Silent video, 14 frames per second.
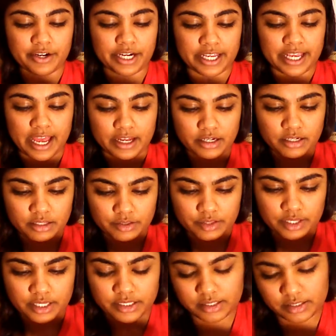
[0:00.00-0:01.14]
And again,
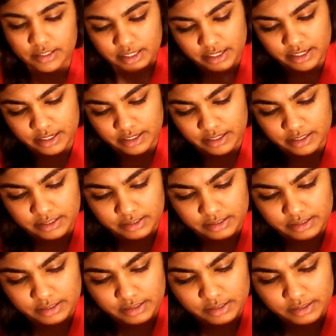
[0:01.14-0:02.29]
this
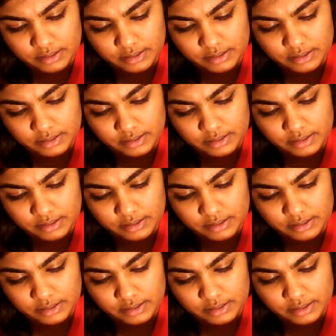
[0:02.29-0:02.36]
is,